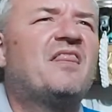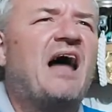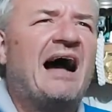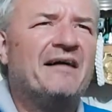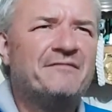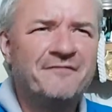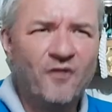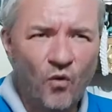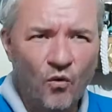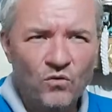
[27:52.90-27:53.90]
I
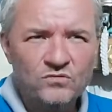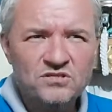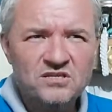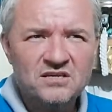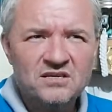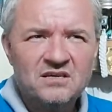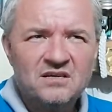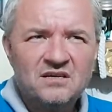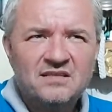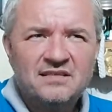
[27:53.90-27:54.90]
thought,
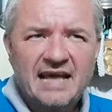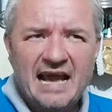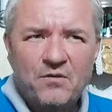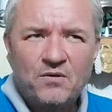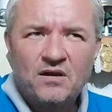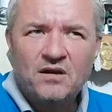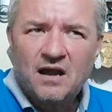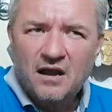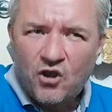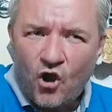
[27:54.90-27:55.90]
now,
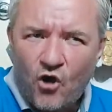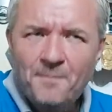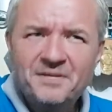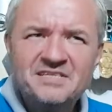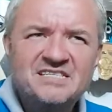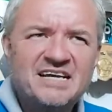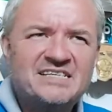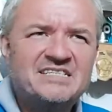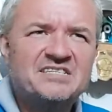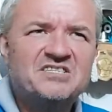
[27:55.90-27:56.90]

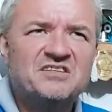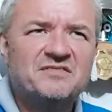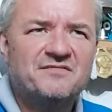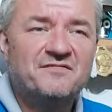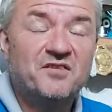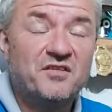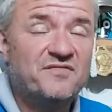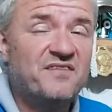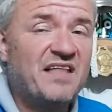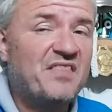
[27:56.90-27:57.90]
compensating for the
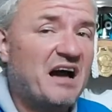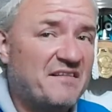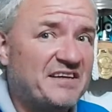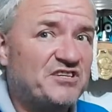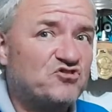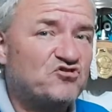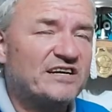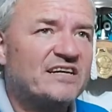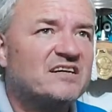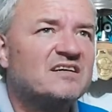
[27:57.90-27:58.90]
fact that I've had a
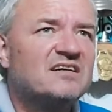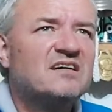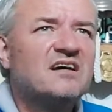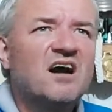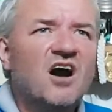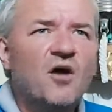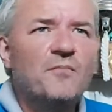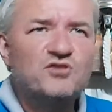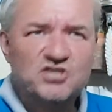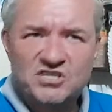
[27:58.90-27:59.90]
drink,
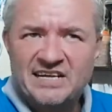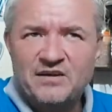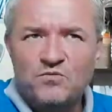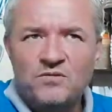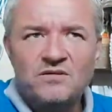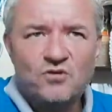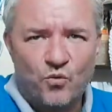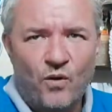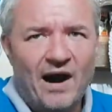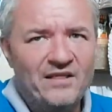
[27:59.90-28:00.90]
but still
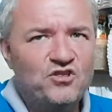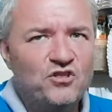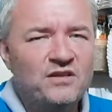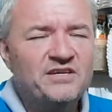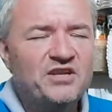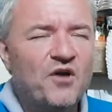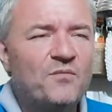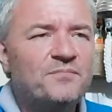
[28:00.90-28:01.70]
quite, you know,